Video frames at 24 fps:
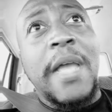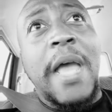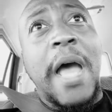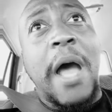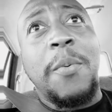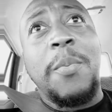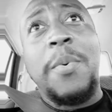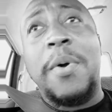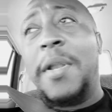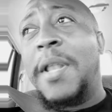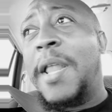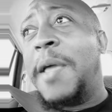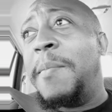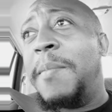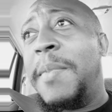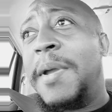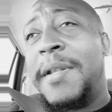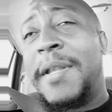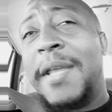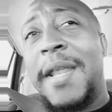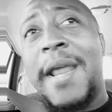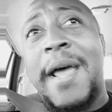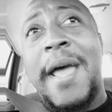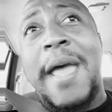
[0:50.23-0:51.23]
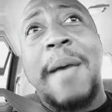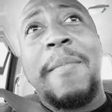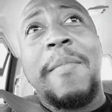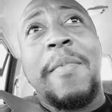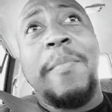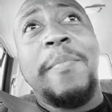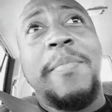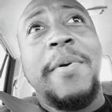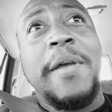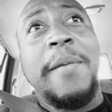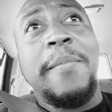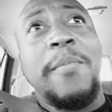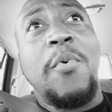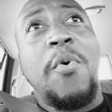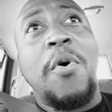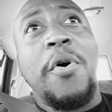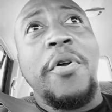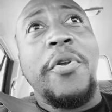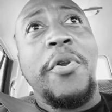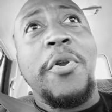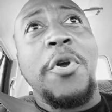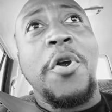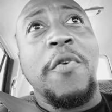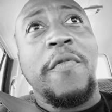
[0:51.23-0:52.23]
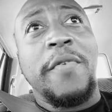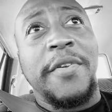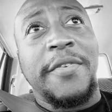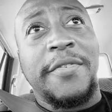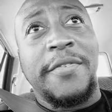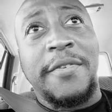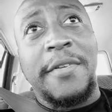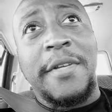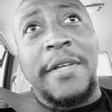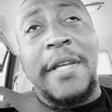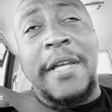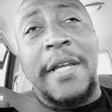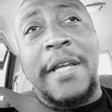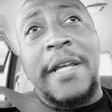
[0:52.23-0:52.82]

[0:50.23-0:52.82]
I will admit that I am a bit more nervous